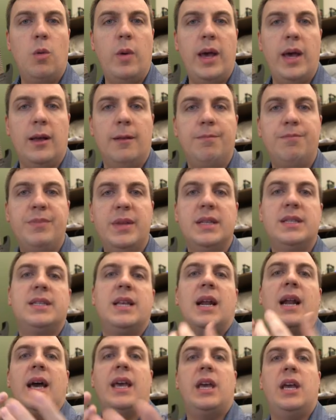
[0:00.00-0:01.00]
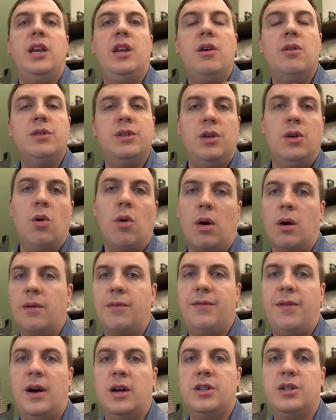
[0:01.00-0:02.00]
wheel. Instead, I could use your
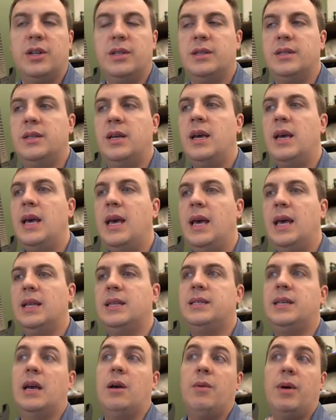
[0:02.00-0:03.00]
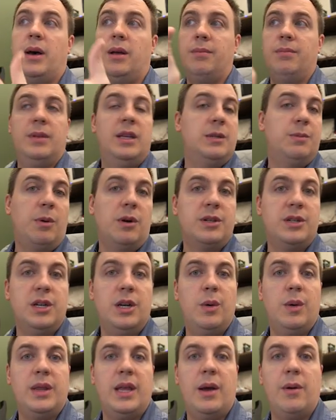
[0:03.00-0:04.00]
functions and say, well, this person
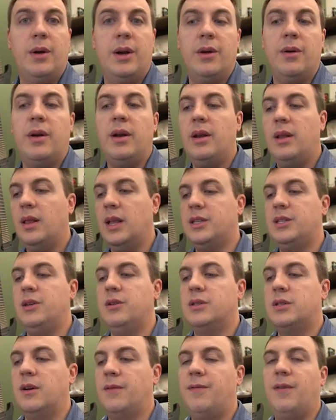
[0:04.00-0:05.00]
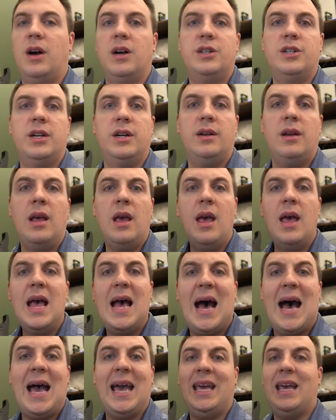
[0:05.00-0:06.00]
knew what they were doing, let's use their function,
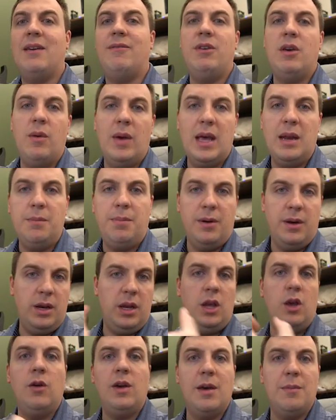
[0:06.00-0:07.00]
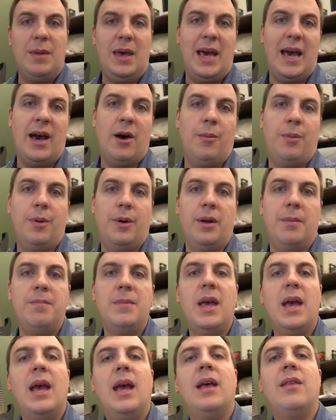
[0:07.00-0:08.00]
I give you input, you give me output.
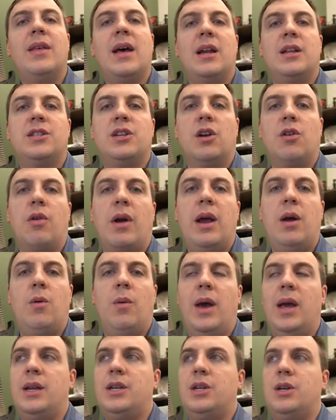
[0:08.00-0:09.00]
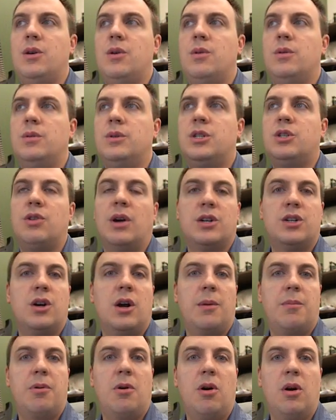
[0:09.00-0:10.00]
And that is a great way to
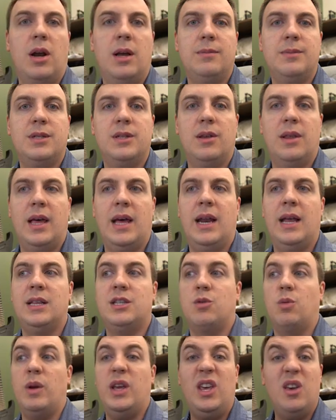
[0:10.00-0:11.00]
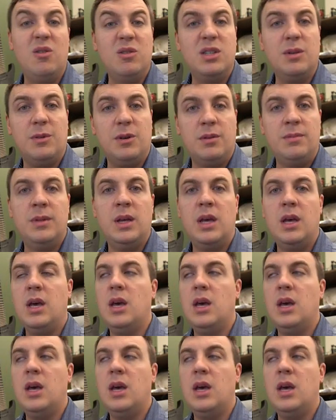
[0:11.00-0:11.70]
structure our program so that it's reusable,